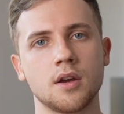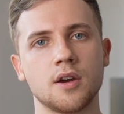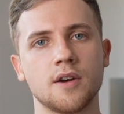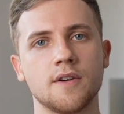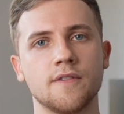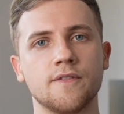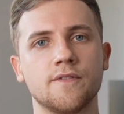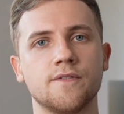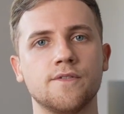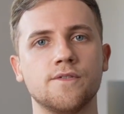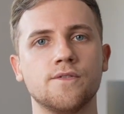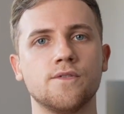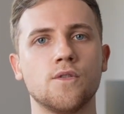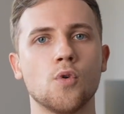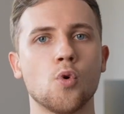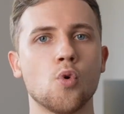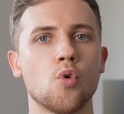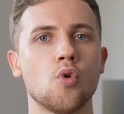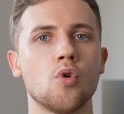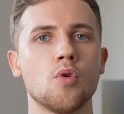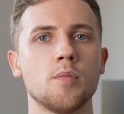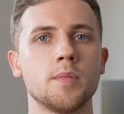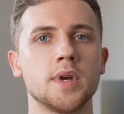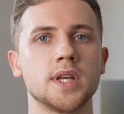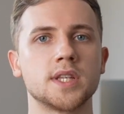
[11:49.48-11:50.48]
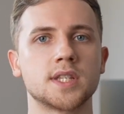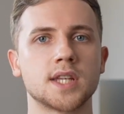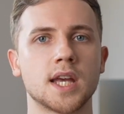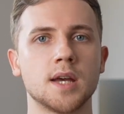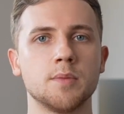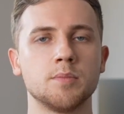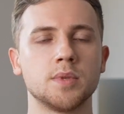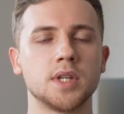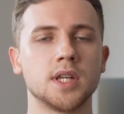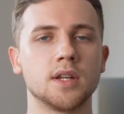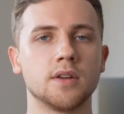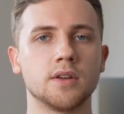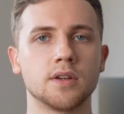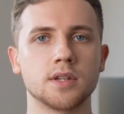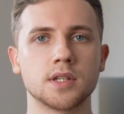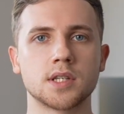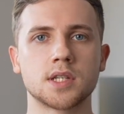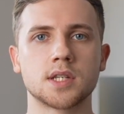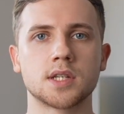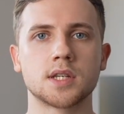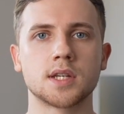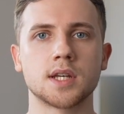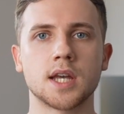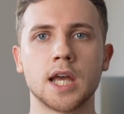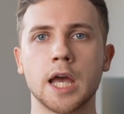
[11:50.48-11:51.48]
Form is
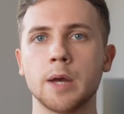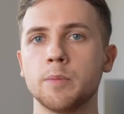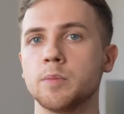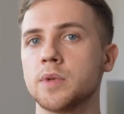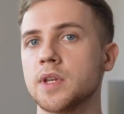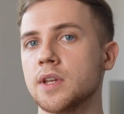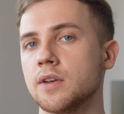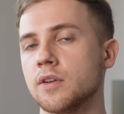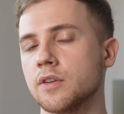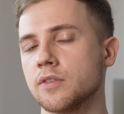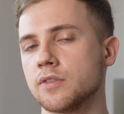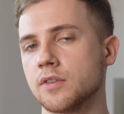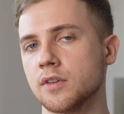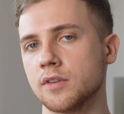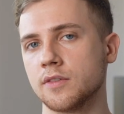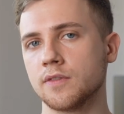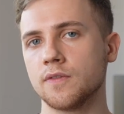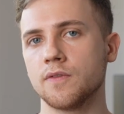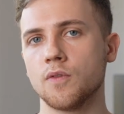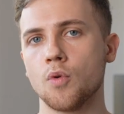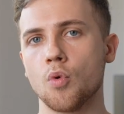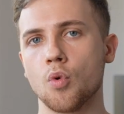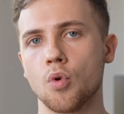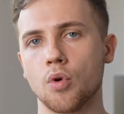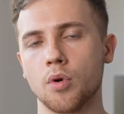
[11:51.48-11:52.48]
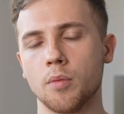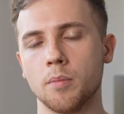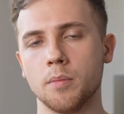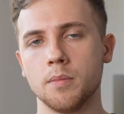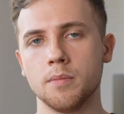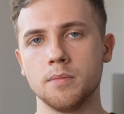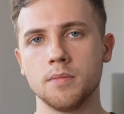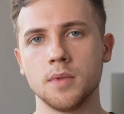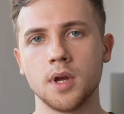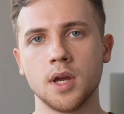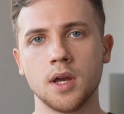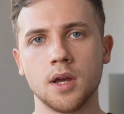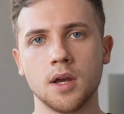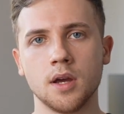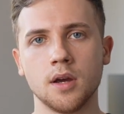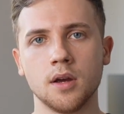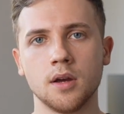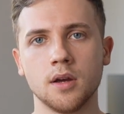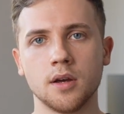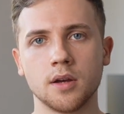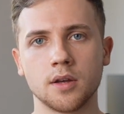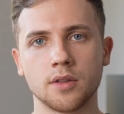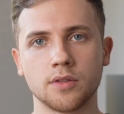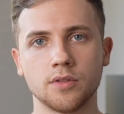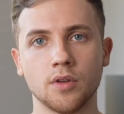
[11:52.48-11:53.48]
emptiness, emptiness is form.
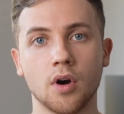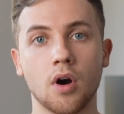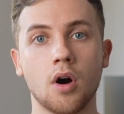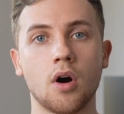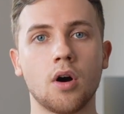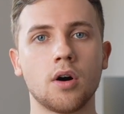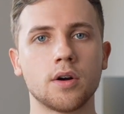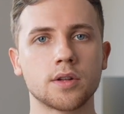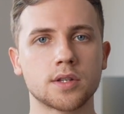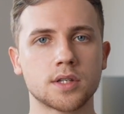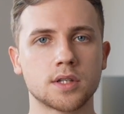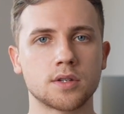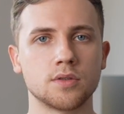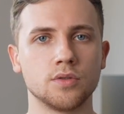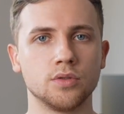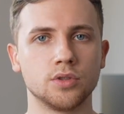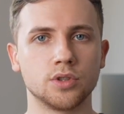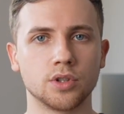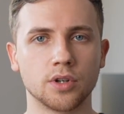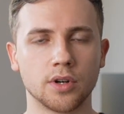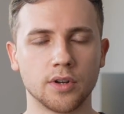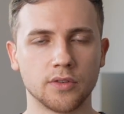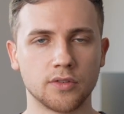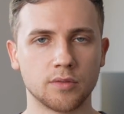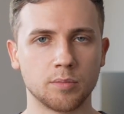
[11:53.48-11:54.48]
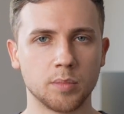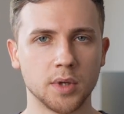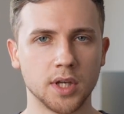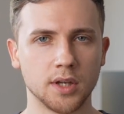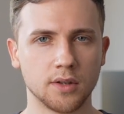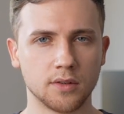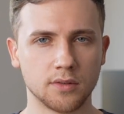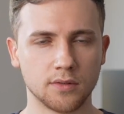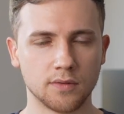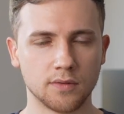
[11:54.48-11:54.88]
The Heart Sutra speaks